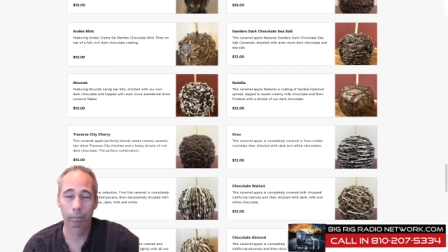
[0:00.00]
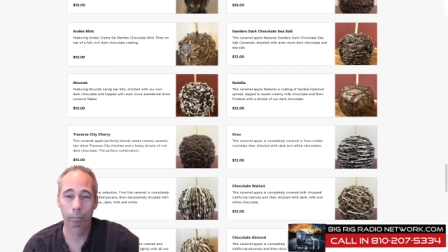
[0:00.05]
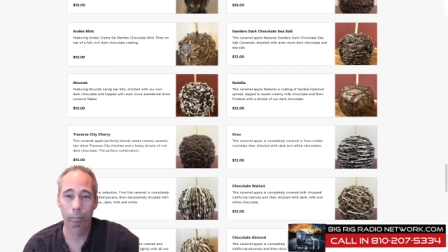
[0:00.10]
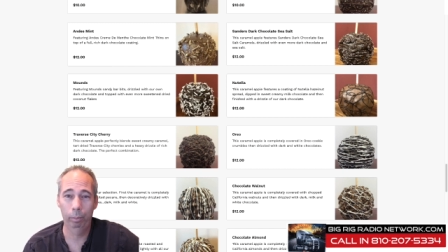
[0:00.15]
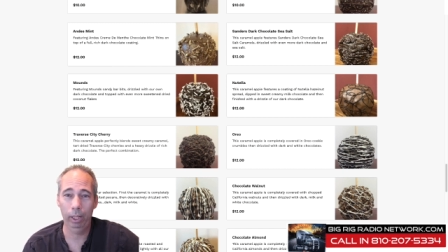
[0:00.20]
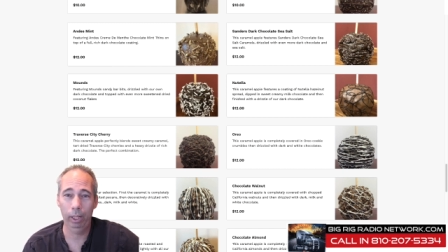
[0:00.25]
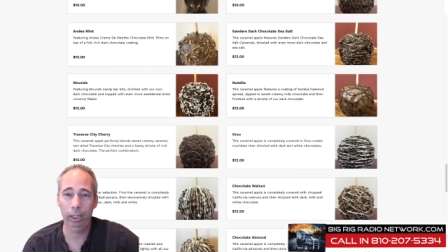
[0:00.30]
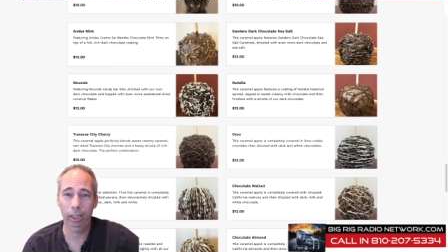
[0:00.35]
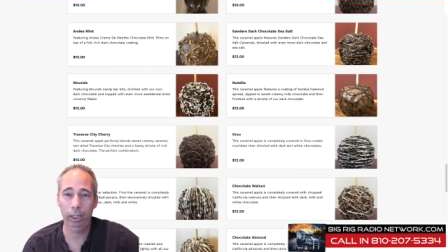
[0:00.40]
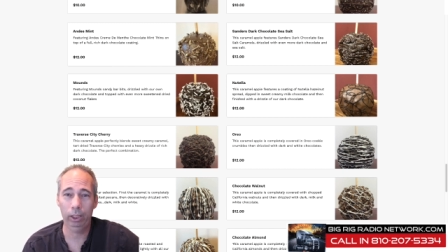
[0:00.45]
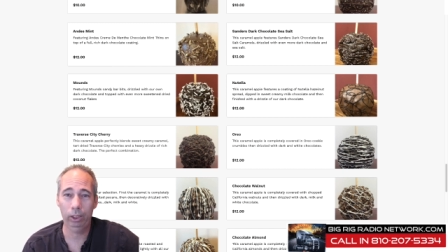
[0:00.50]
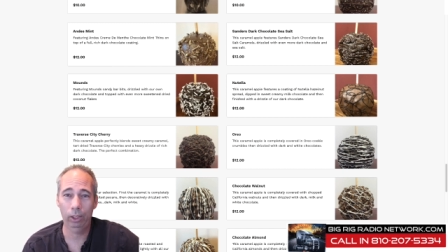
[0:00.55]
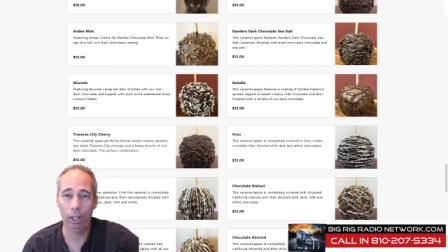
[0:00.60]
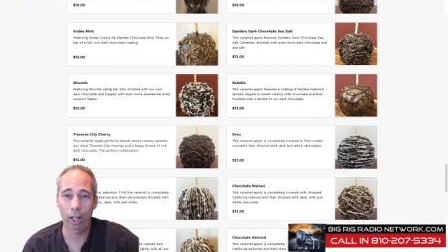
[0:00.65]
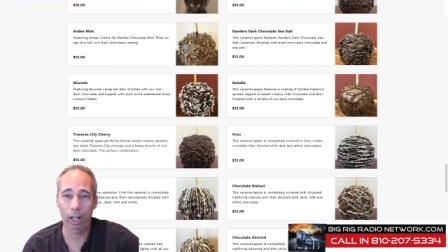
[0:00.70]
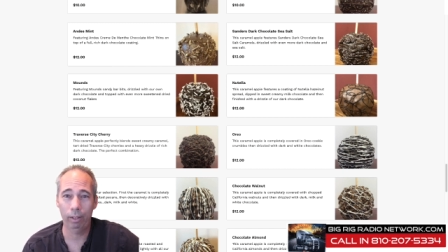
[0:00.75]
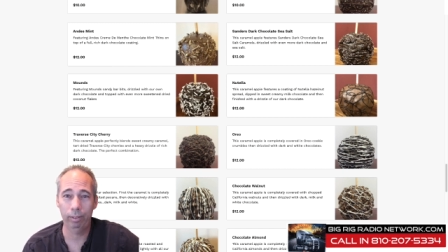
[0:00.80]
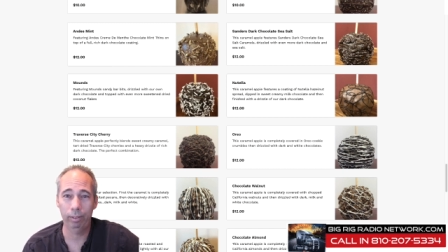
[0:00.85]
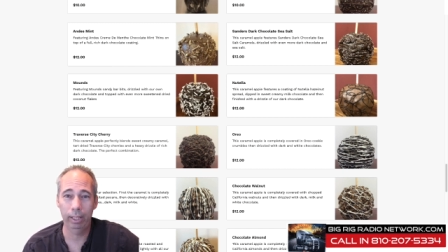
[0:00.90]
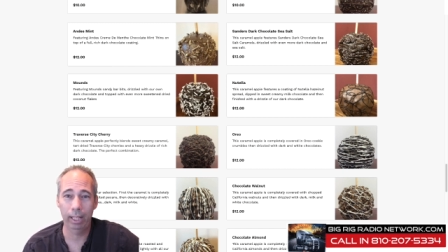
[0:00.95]
put his
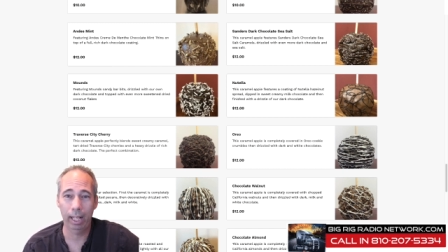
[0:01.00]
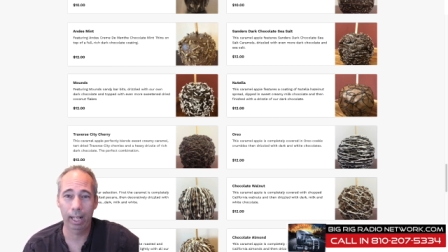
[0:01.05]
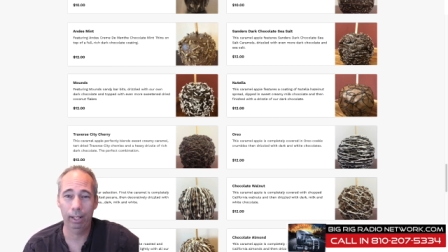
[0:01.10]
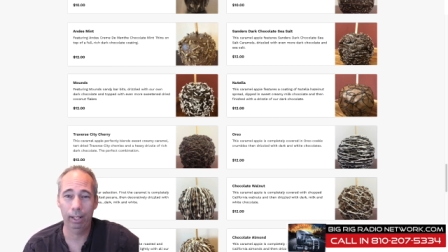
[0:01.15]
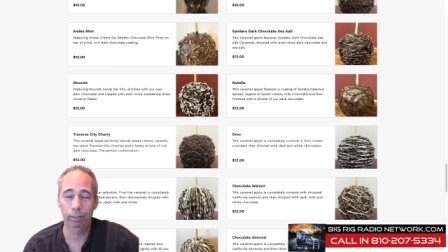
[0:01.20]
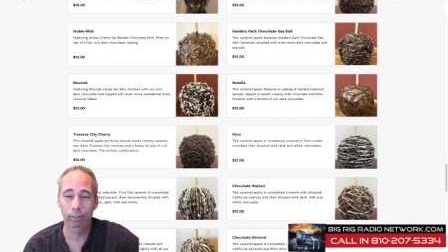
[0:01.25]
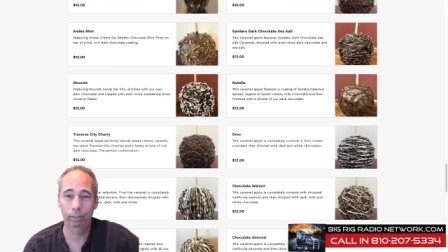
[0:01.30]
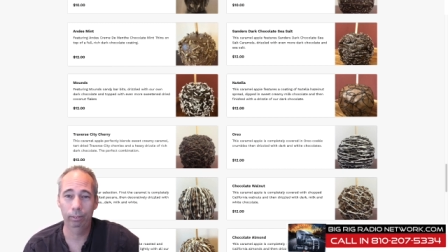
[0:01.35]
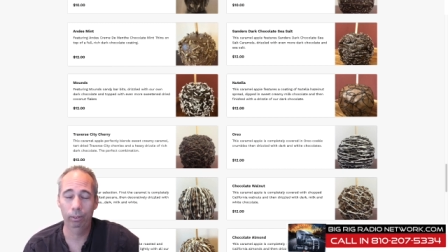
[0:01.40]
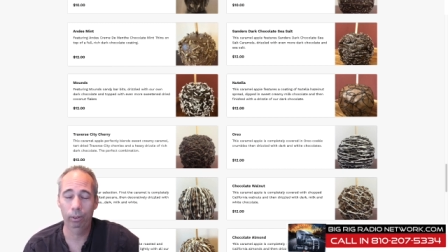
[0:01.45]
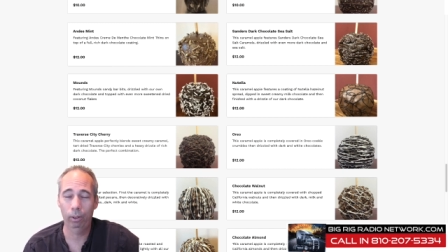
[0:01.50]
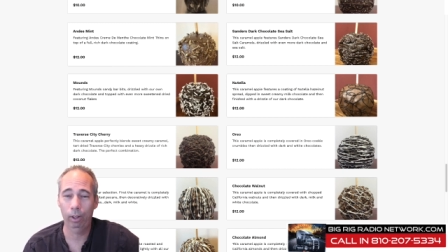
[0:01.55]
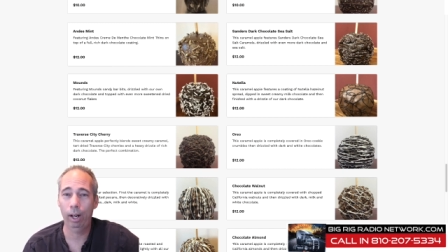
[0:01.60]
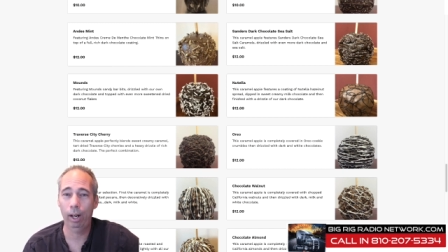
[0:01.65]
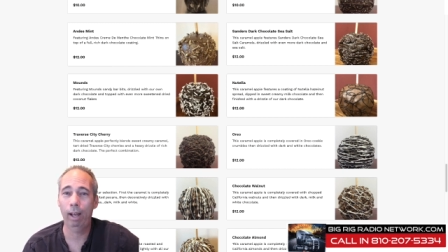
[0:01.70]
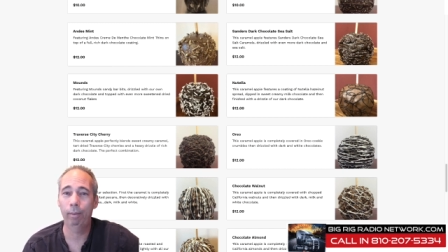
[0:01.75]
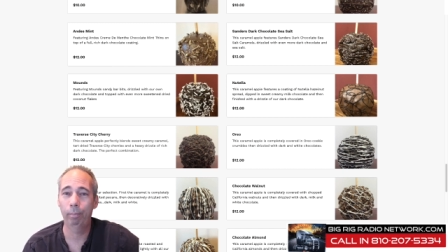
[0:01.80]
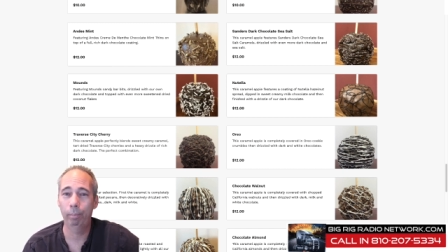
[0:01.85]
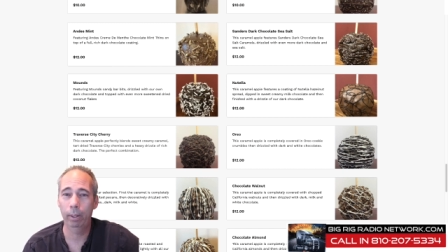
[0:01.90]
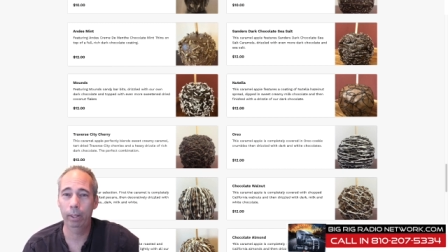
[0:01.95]
coffee down, or have
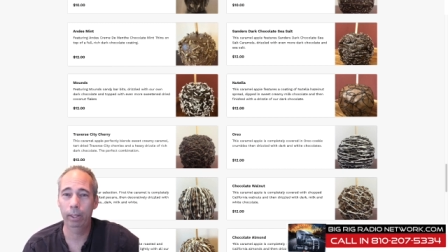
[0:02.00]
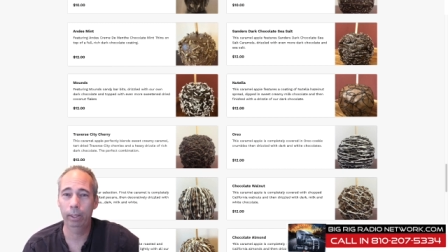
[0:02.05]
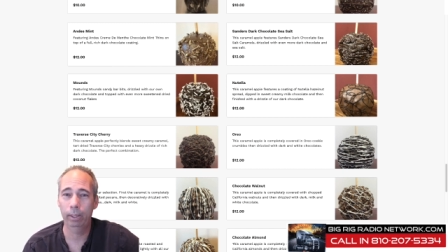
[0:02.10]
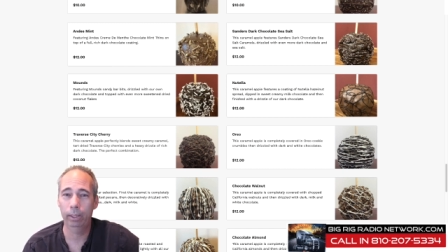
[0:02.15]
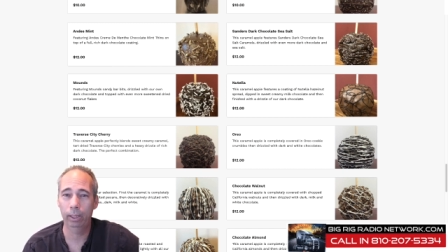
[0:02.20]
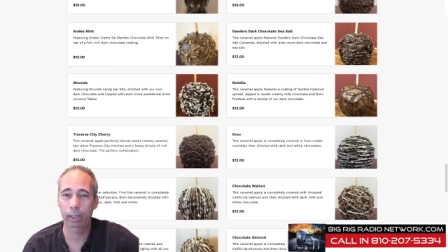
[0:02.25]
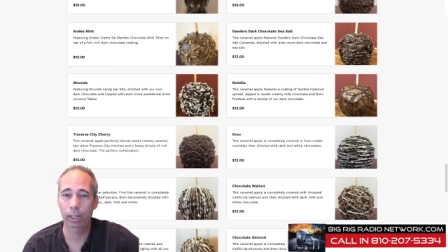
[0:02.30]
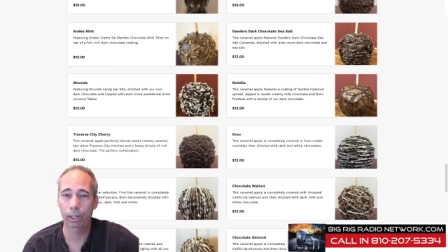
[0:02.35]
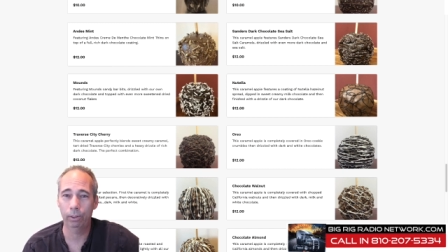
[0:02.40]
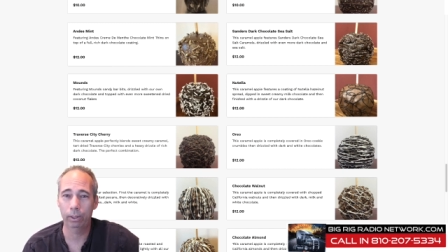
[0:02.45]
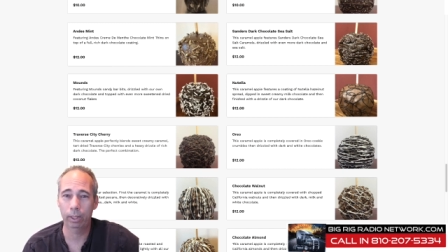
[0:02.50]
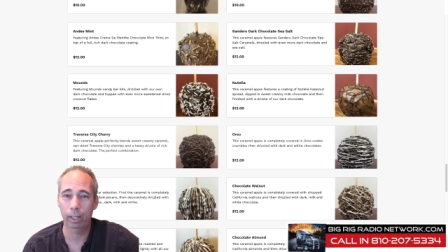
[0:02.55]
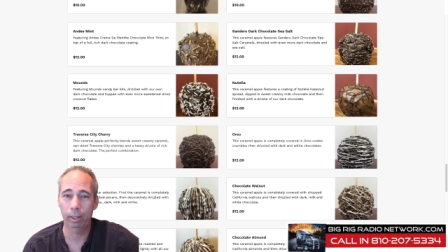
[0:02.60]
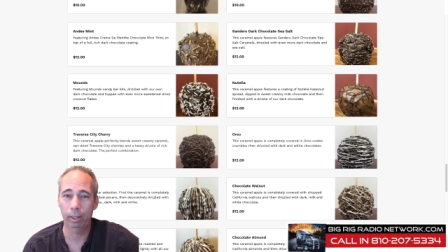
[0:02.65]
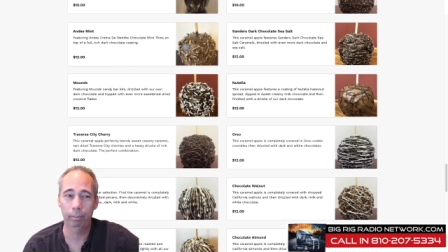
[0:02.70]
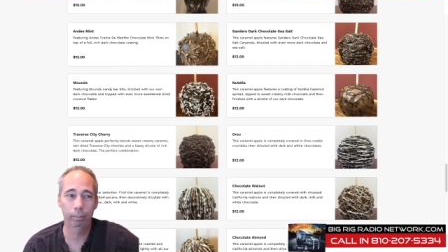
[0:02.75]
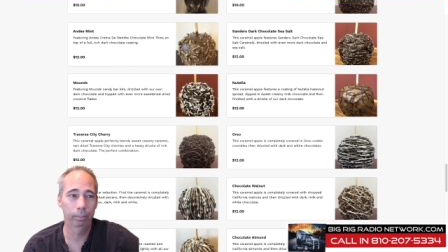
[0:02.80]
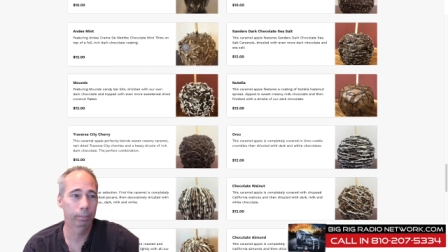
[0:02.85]
him put it in a to-go cup.